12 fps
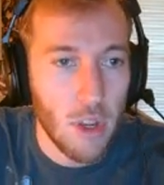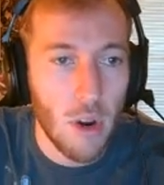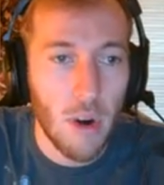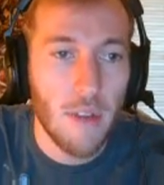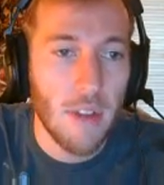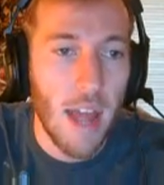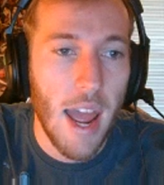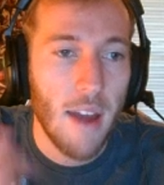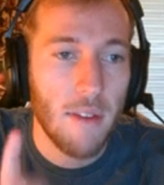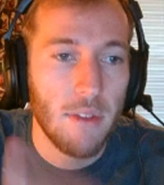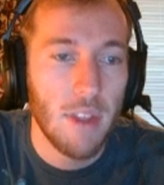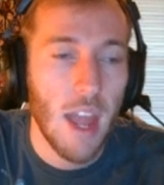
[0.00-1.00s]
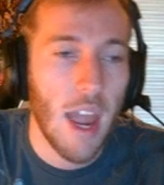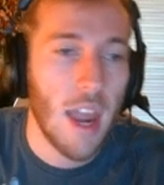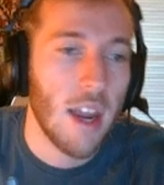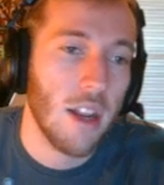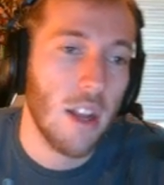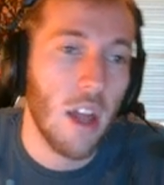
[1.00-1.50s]
You don't have to have the
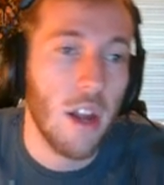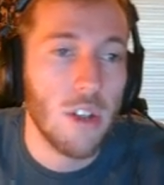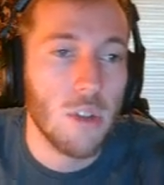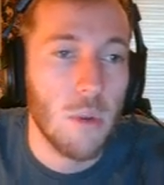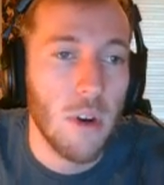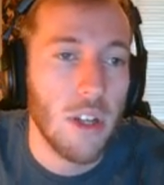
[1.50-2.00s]
8 and underscore,